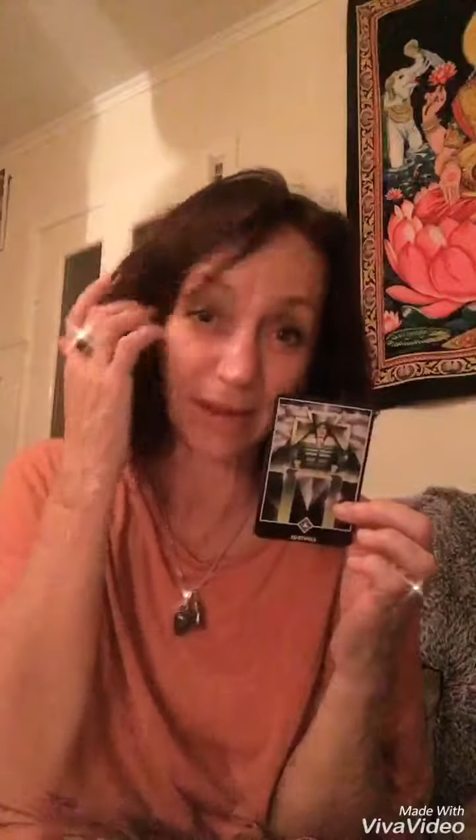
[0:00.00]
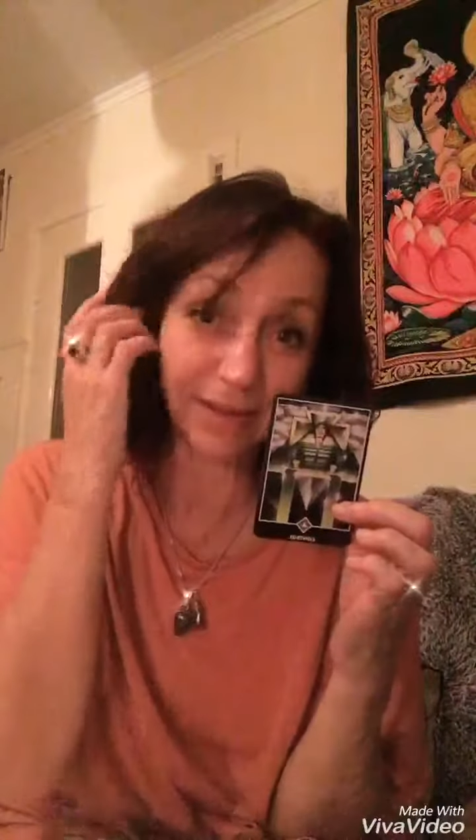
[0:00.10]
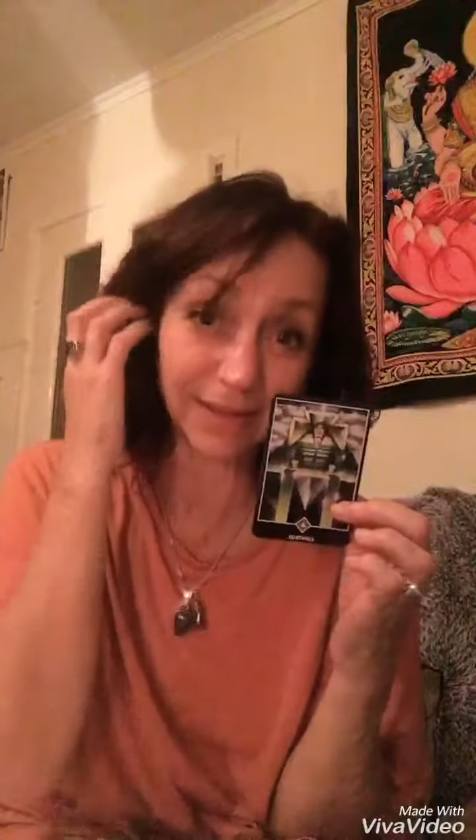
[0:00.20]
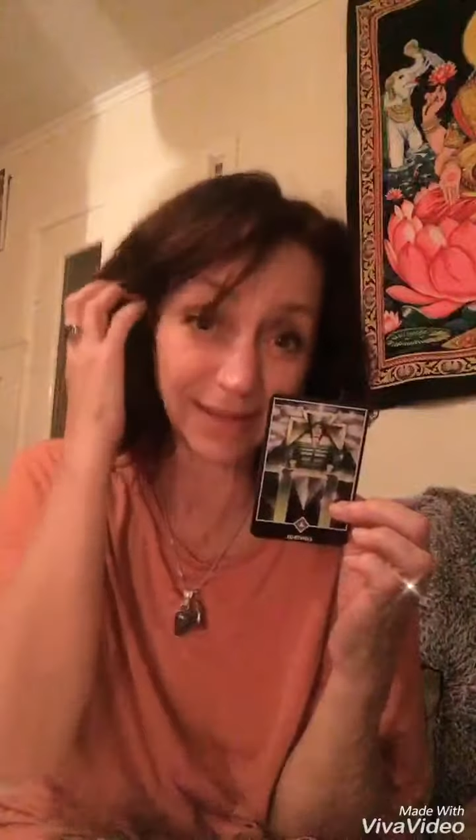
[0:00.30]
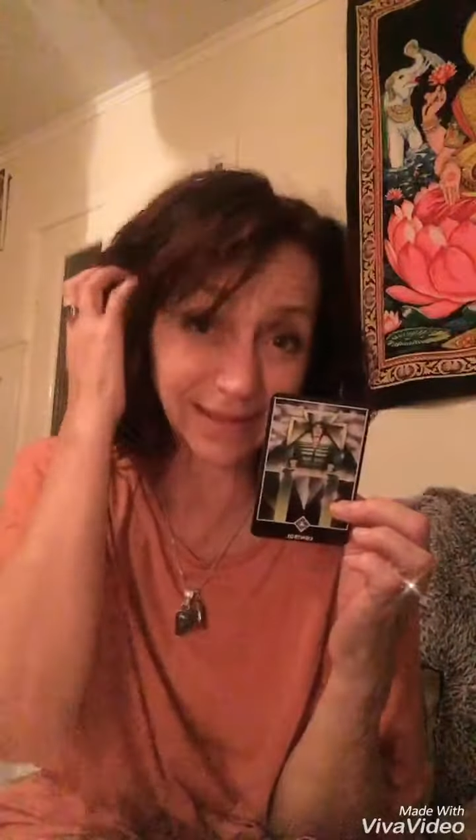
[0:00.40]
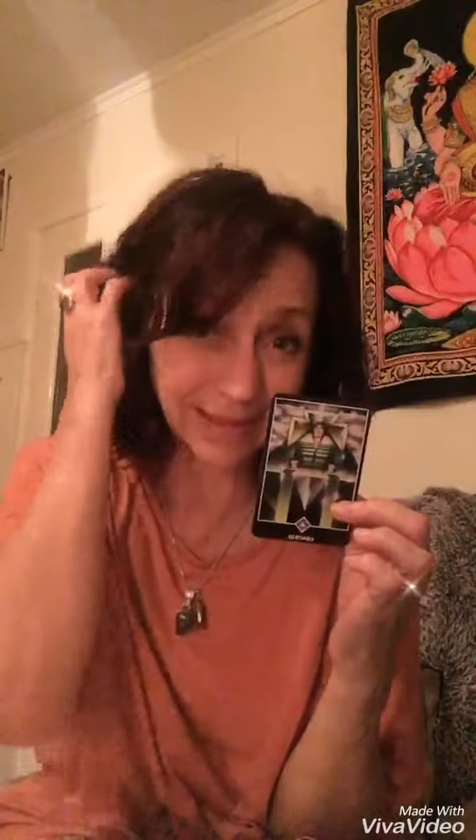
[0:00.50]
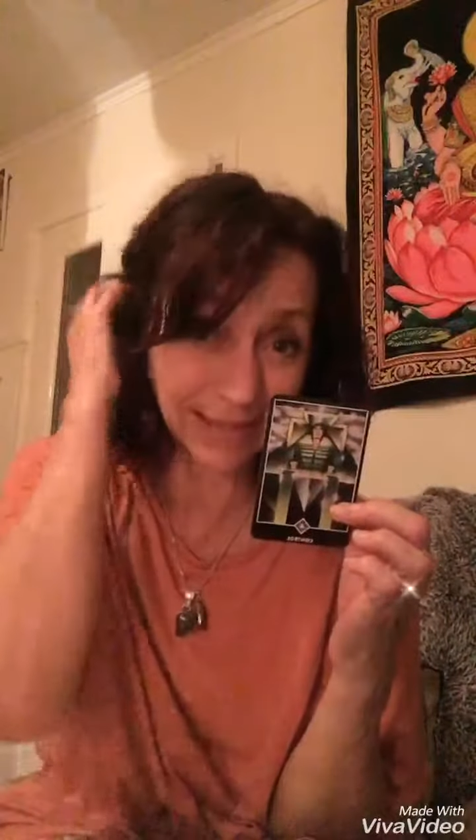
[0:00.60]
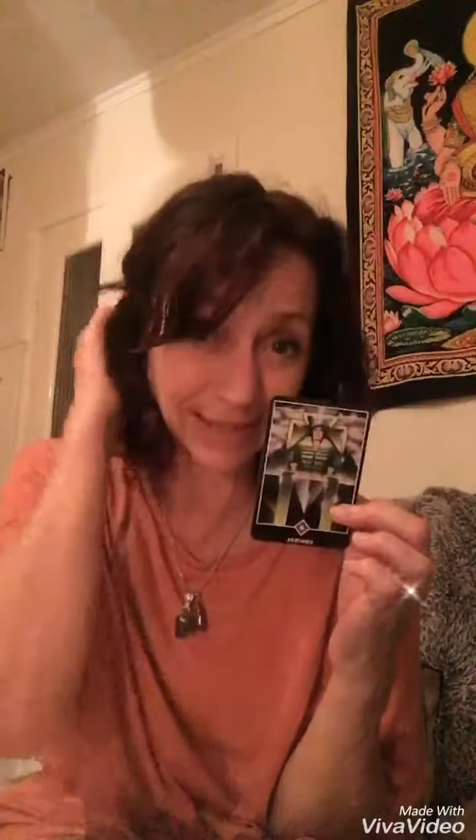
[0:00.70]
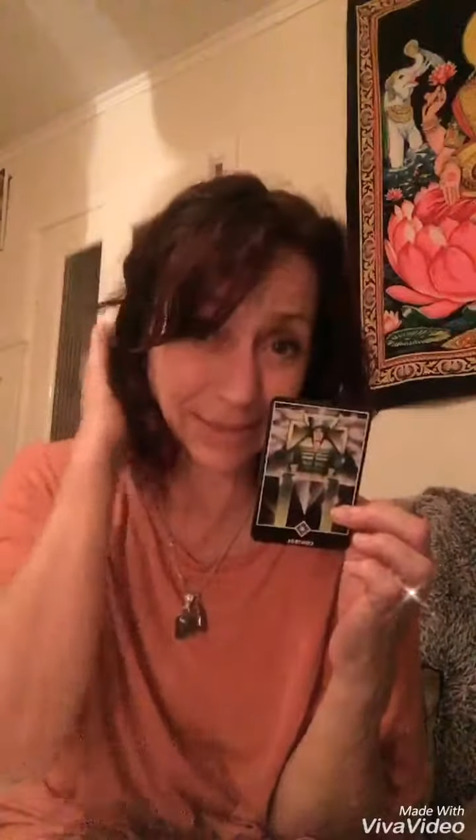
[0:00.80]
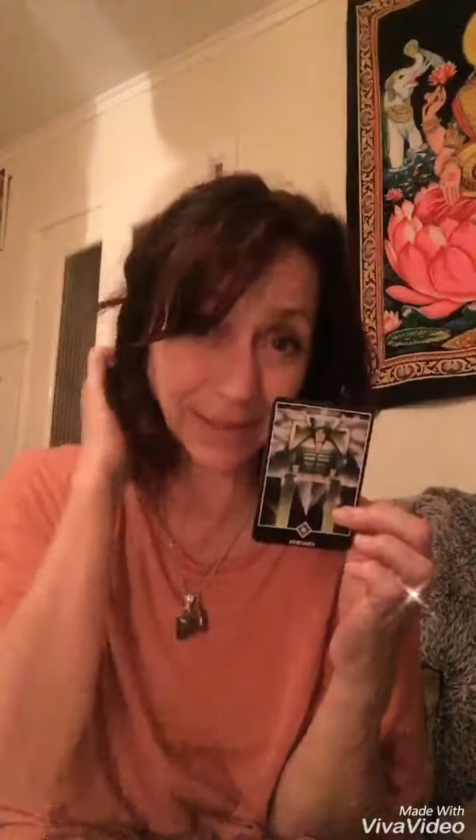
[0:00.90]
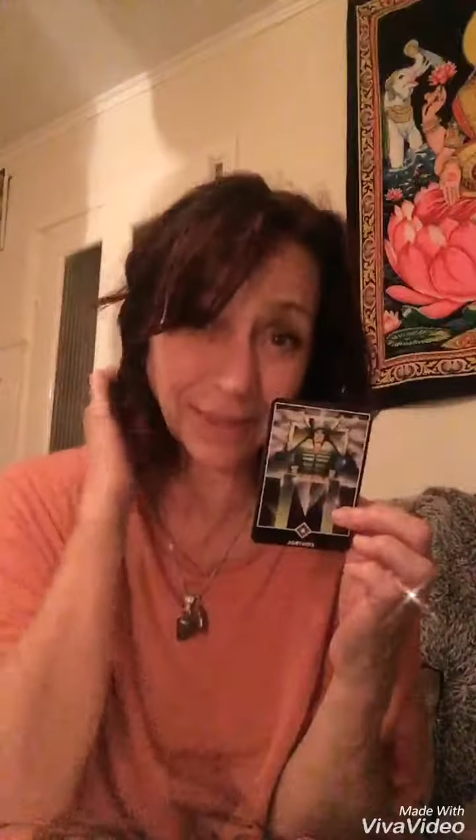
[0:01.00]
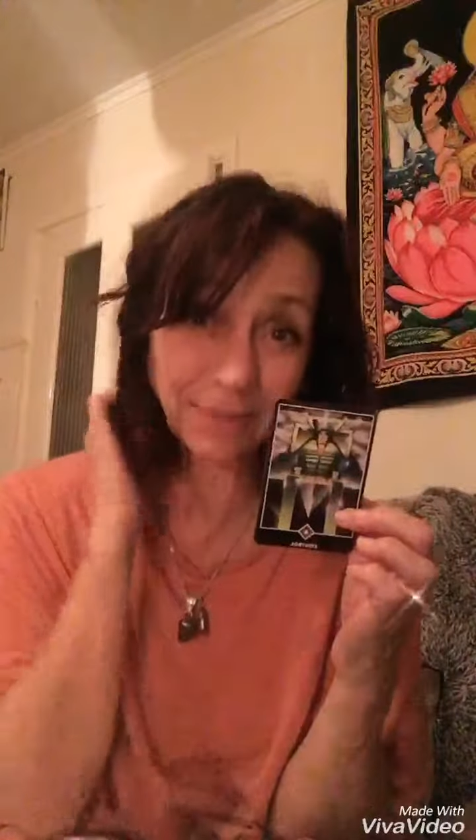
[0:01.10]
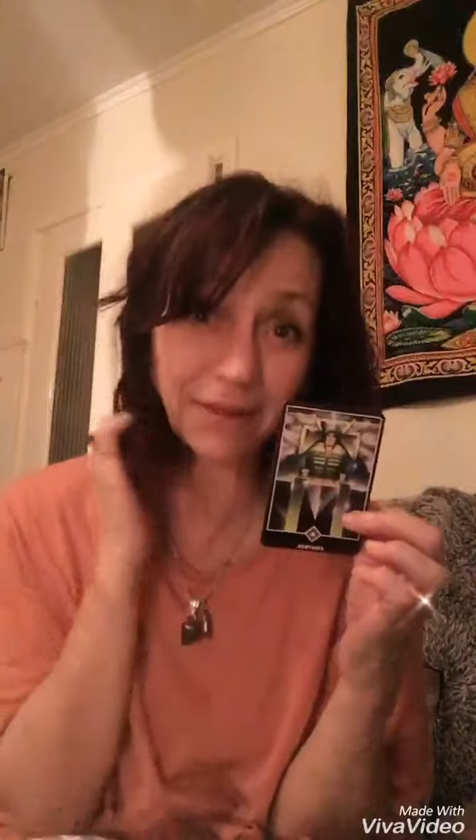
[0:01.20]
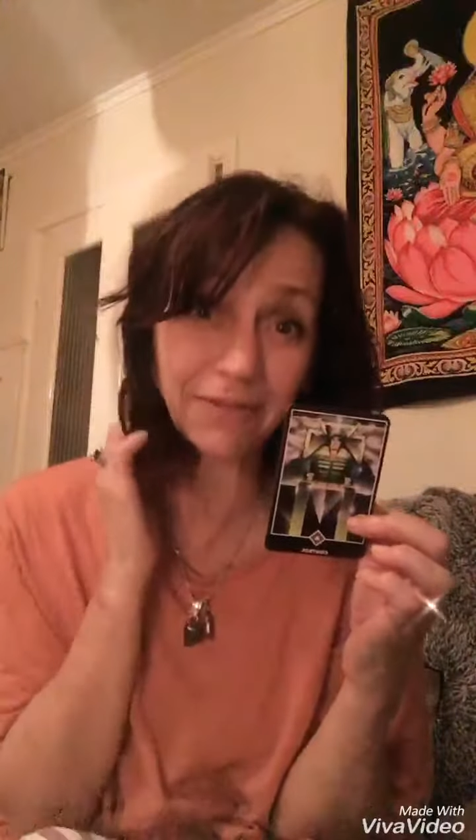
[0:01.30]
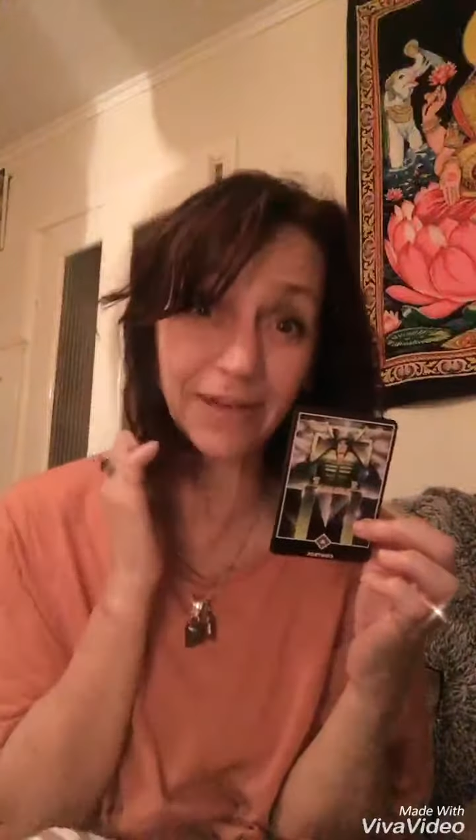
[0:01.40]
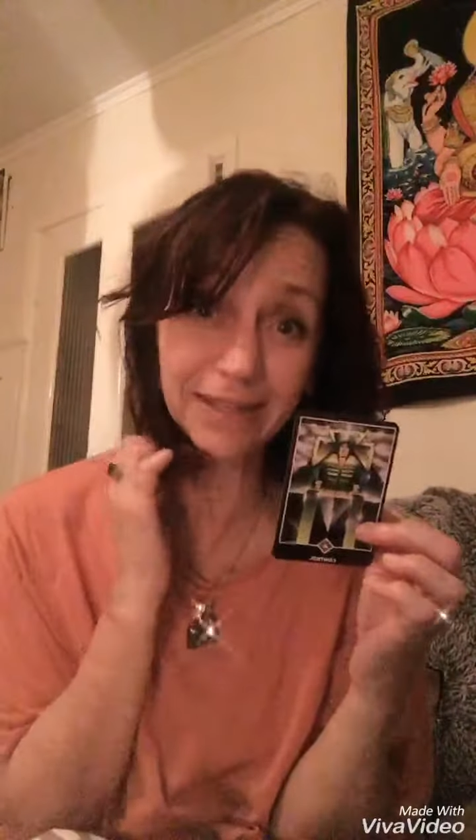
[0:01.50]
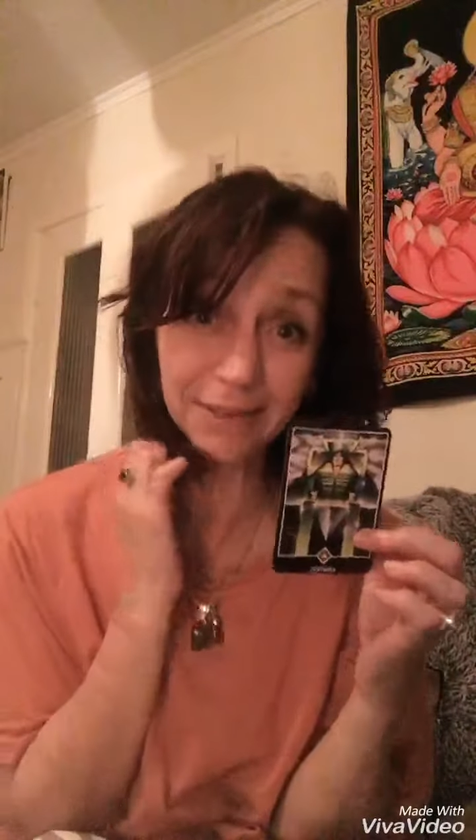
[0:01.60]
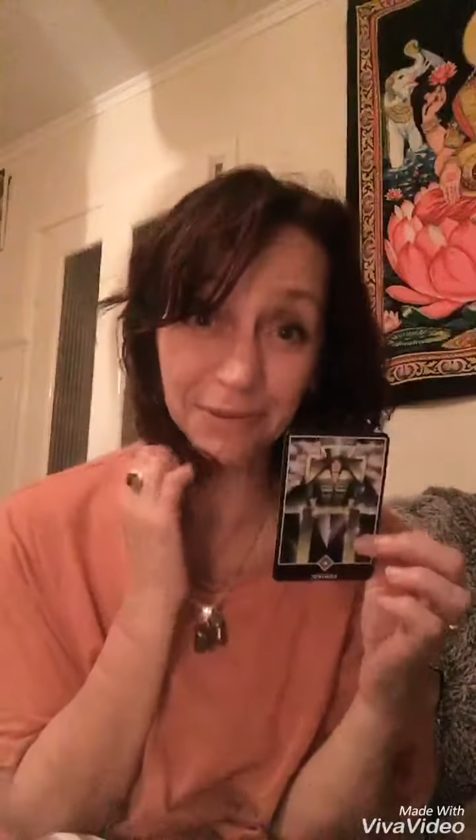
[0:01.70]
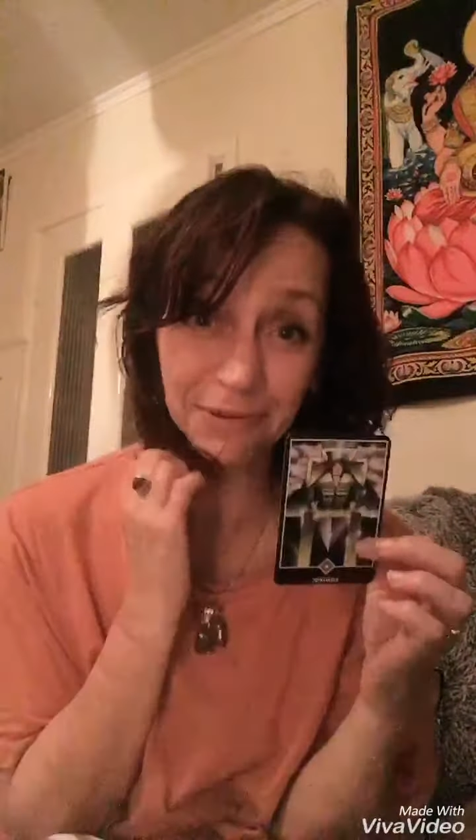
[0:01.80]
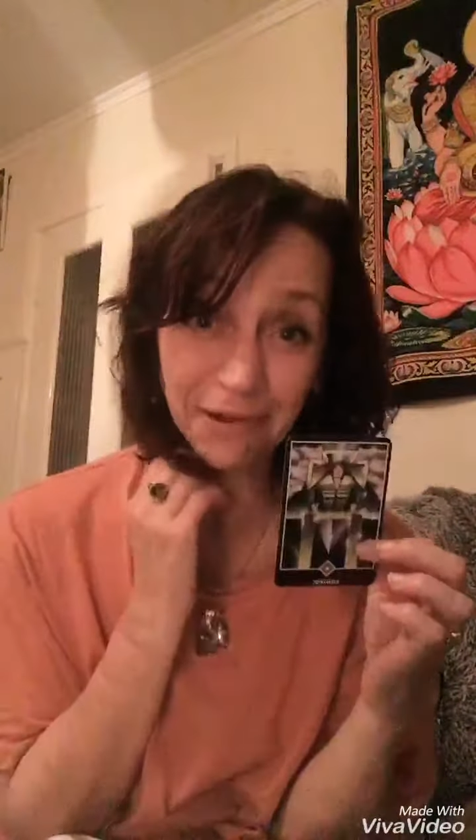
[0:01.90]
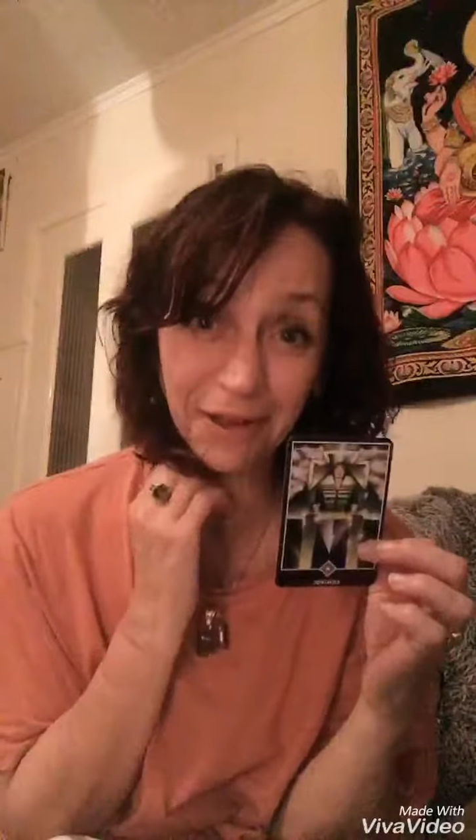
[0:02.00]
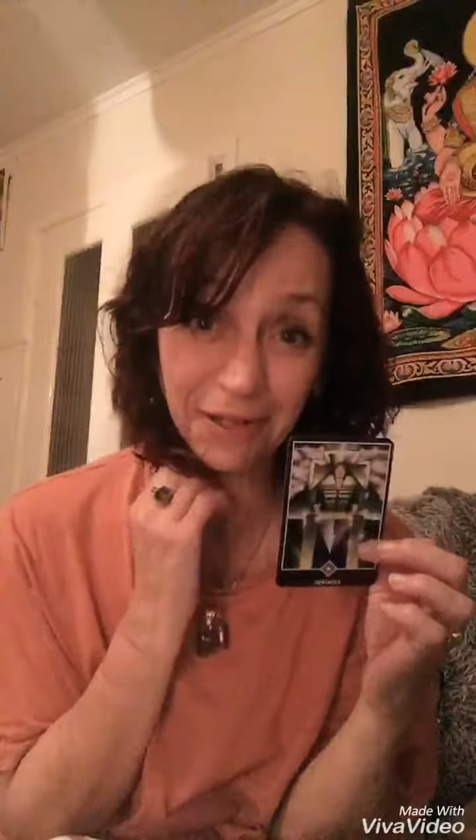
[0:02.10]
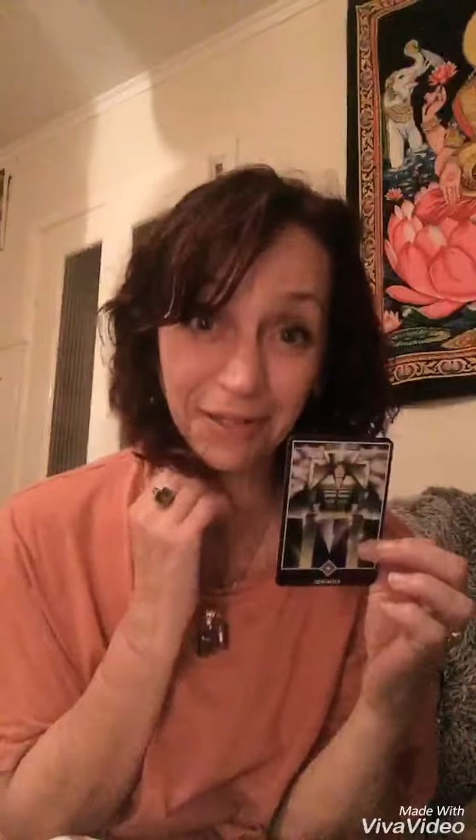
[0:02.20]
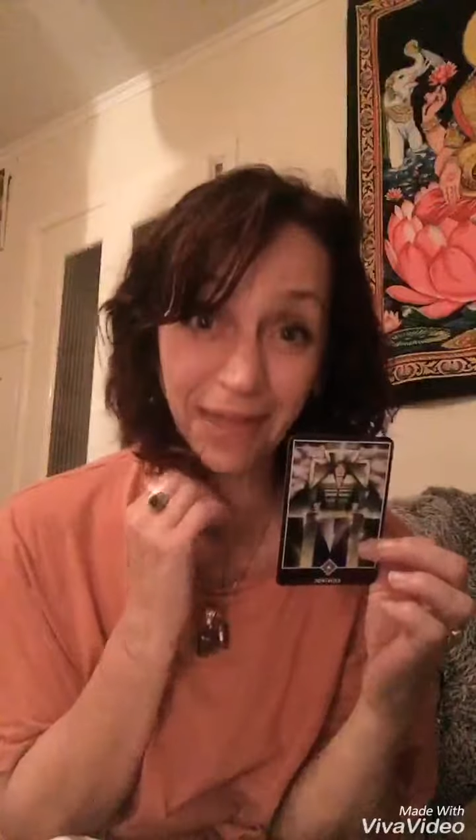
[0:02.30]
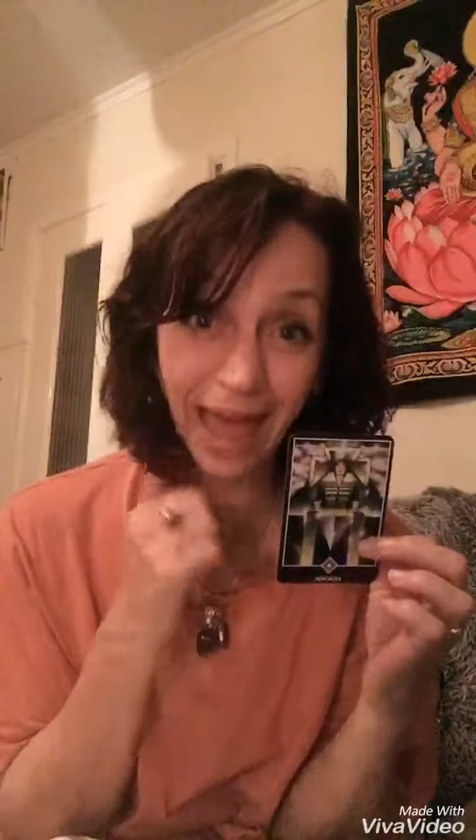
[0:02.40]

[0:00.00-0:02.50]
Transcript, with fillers: answers and that's when you might find some growth.